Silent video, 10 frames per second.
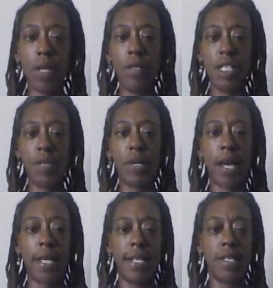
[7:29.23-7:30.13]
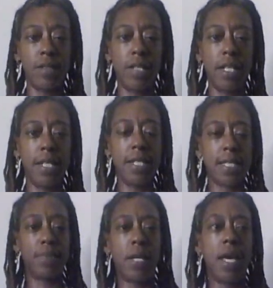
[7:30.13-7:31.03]
gemini cancer
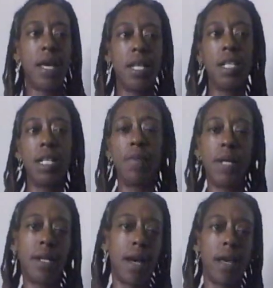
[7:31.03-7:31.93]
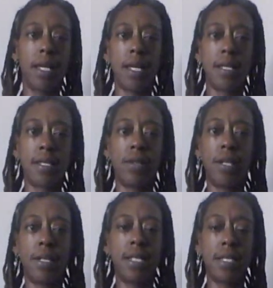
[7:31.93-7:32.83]
cusp gemini cancer
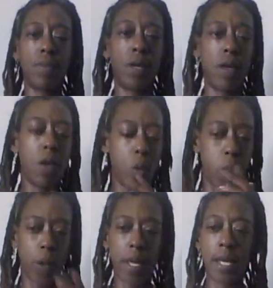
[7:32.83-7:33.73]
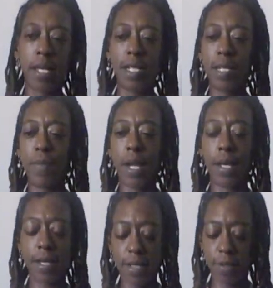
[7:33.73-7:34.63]
cusp gemini
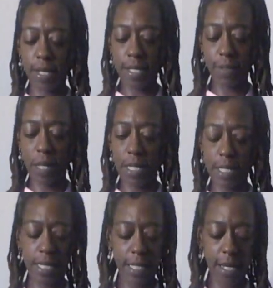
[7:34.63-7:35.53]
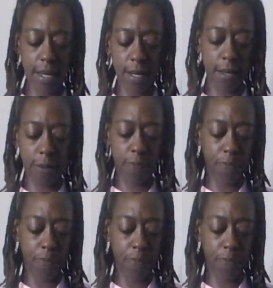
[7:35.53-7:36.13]
cancer cusp at this time